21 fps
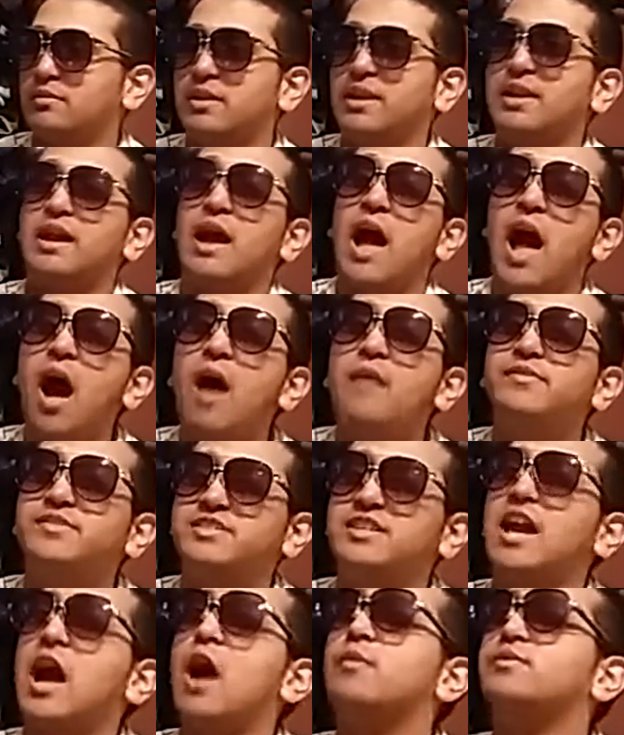Like,
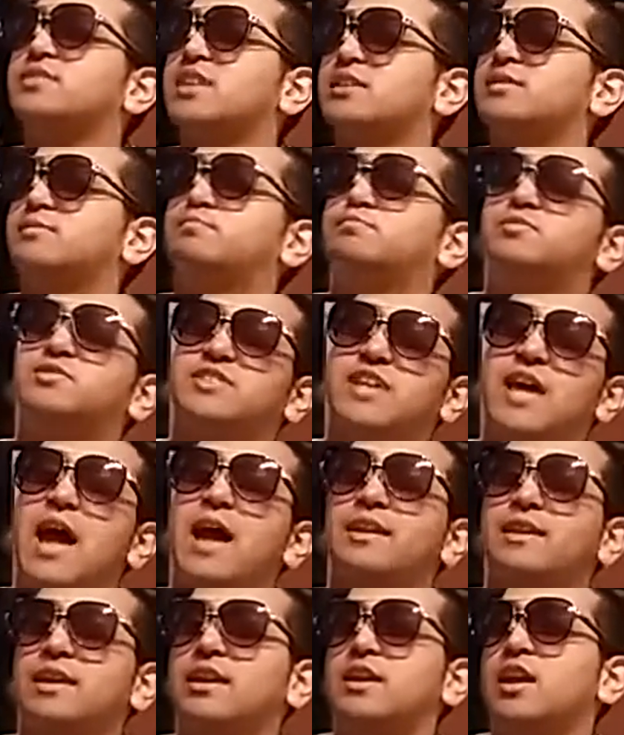obviously, I was, like,
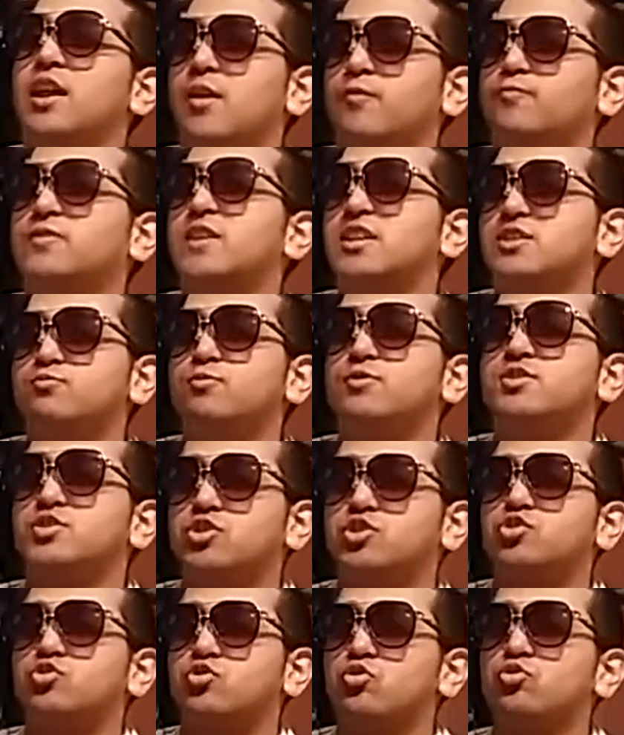sad, like, if this
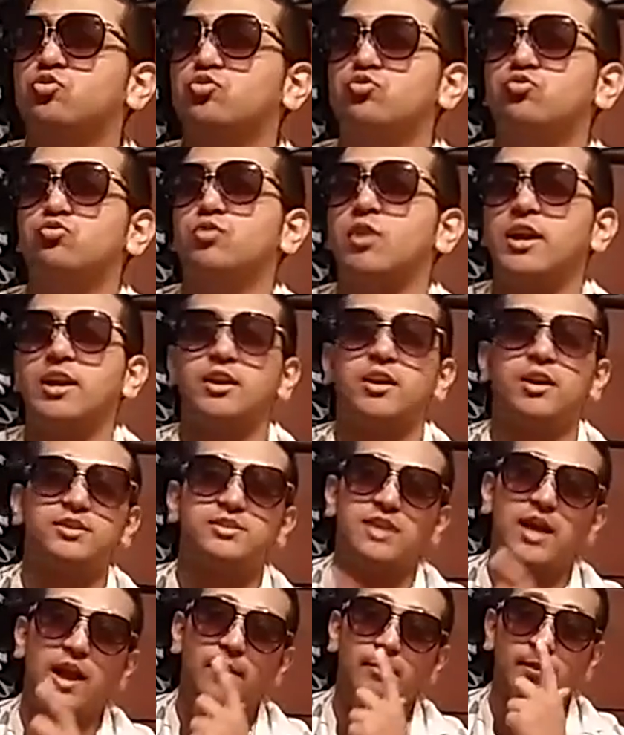was true, like,
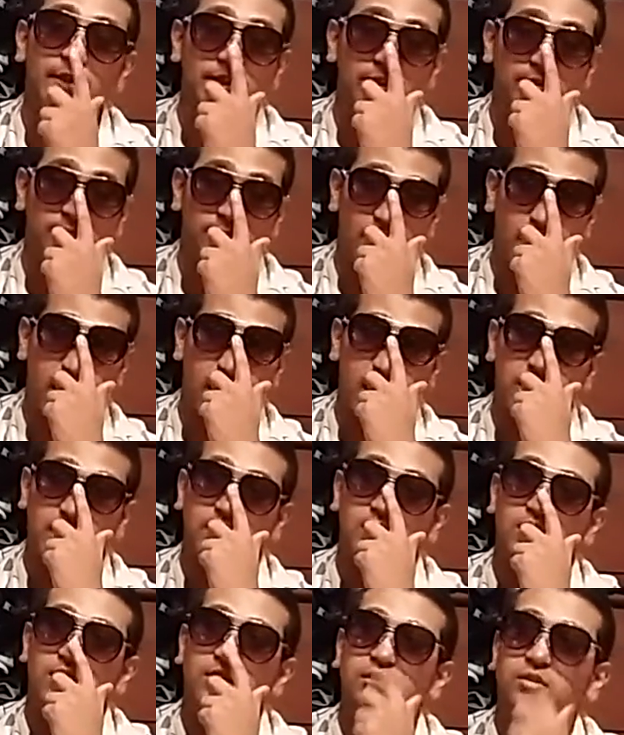because, I mean,
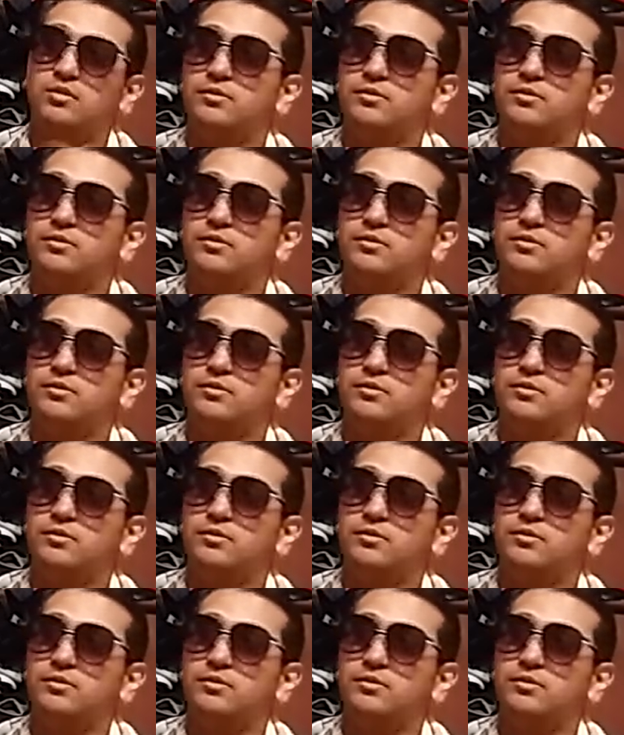hey,